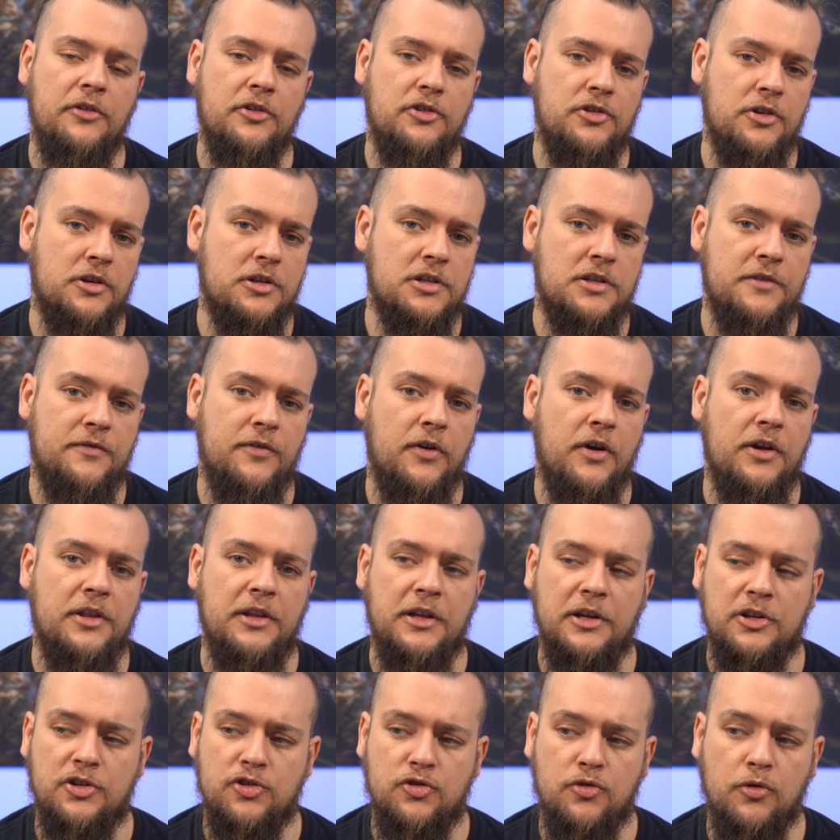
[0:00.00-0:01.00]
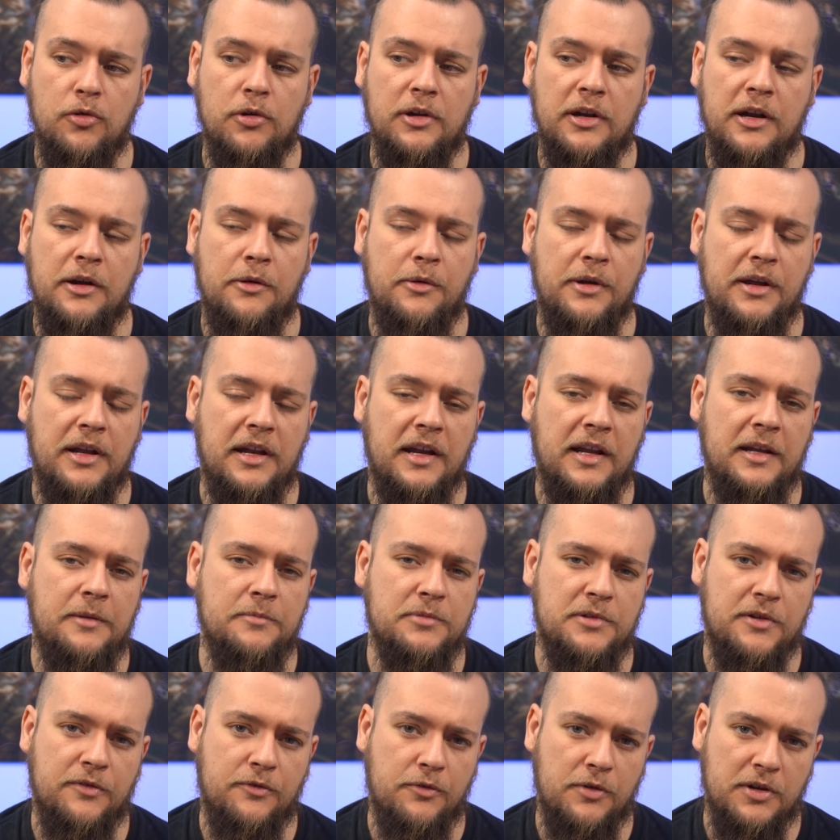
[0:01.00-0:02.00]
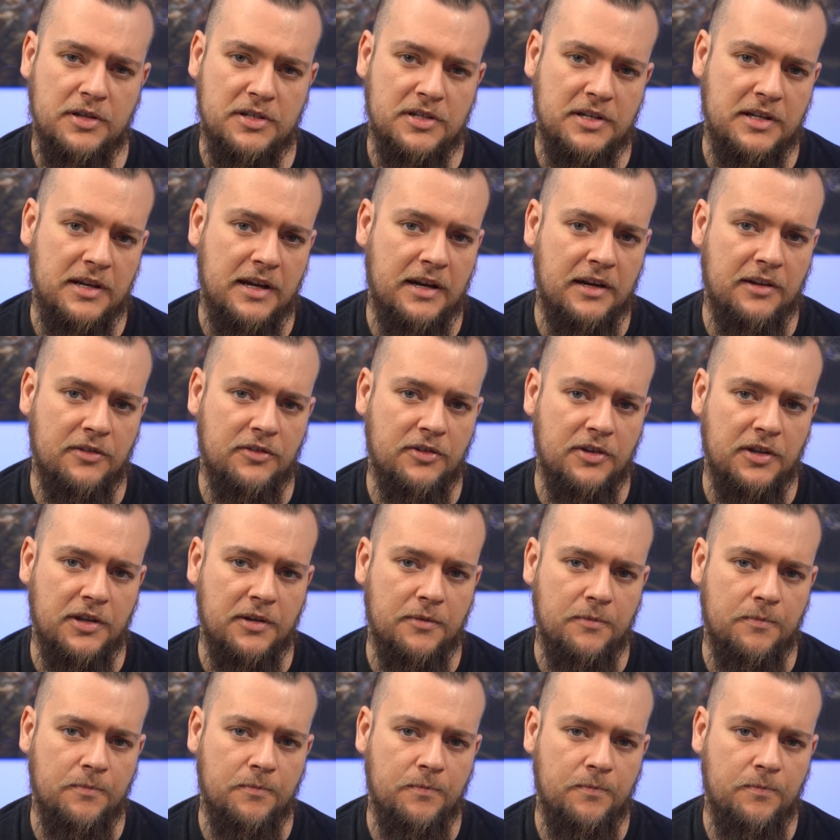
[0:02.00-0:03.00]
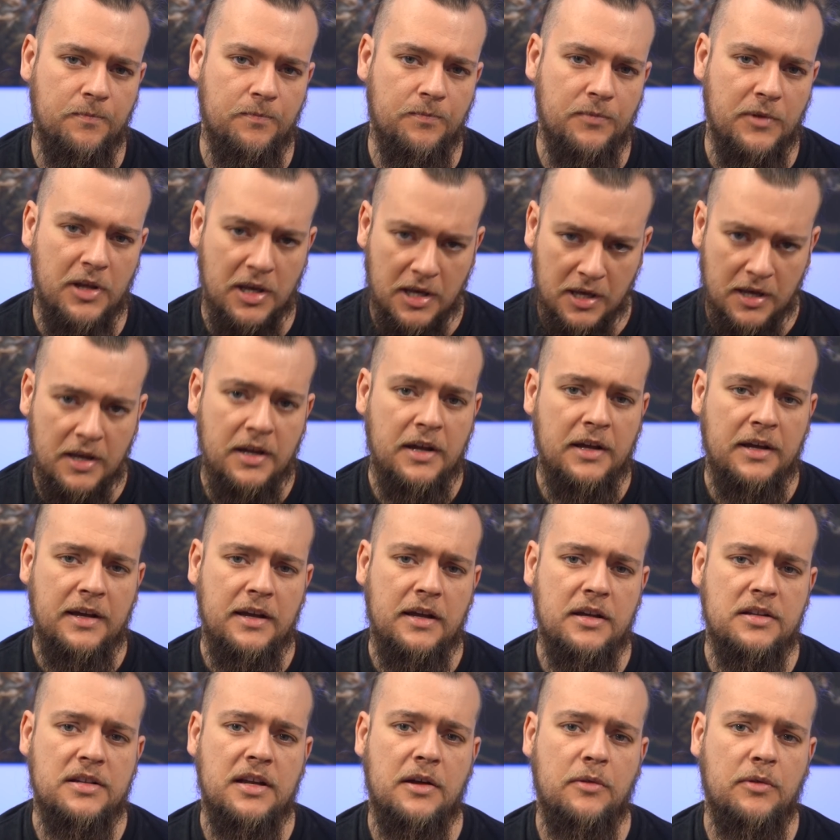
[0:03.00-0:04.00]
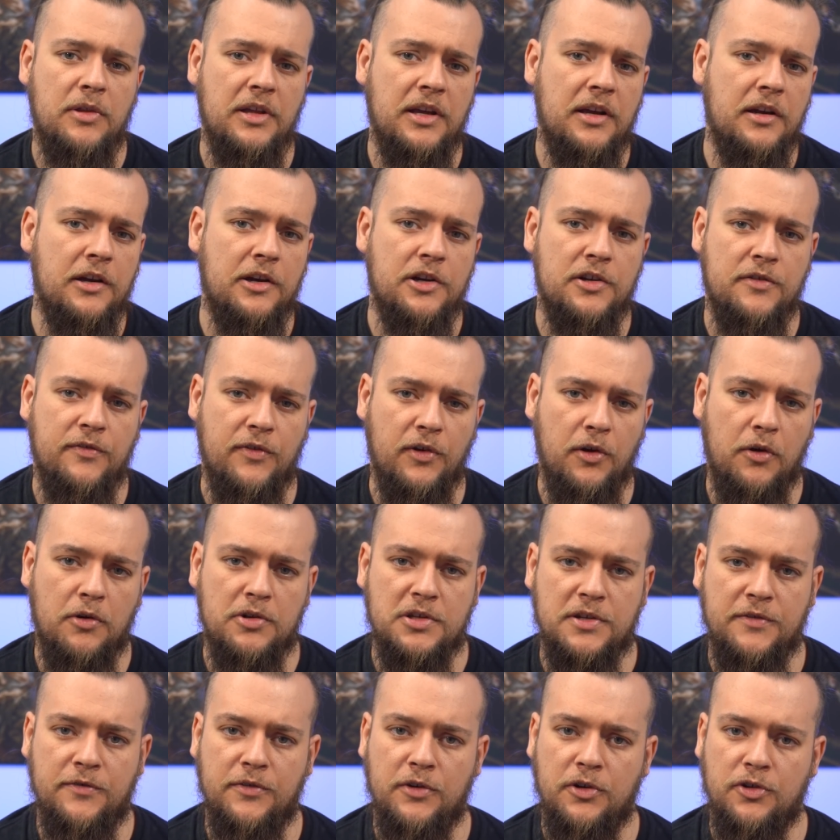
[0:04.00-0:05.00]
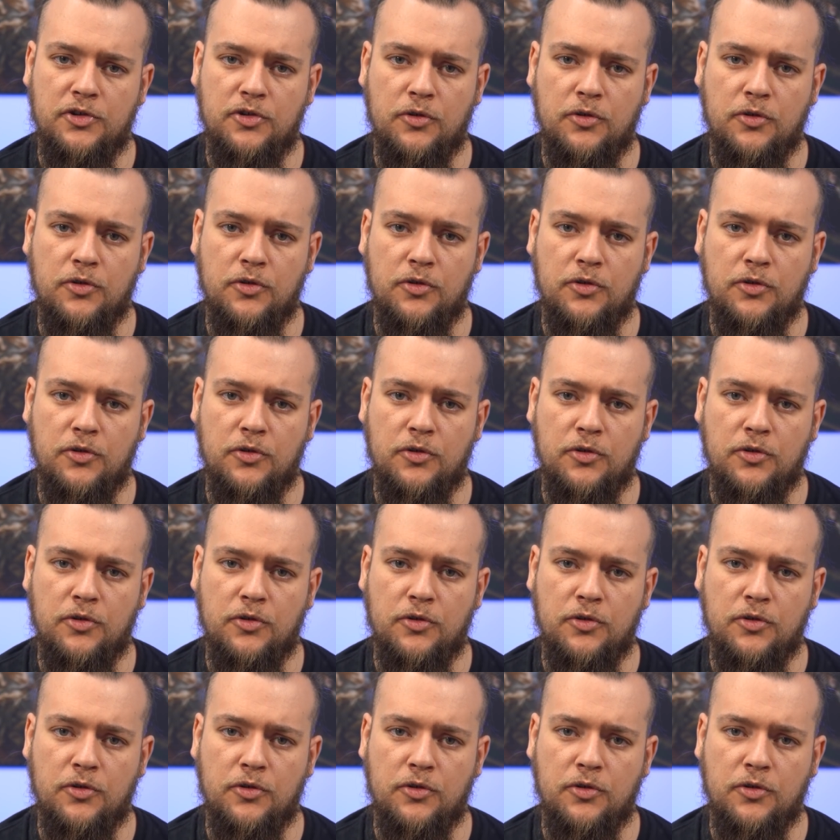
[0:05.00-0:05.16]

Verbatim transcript: to justify the extraordinary claims of Christianity. Here's how the English philosopher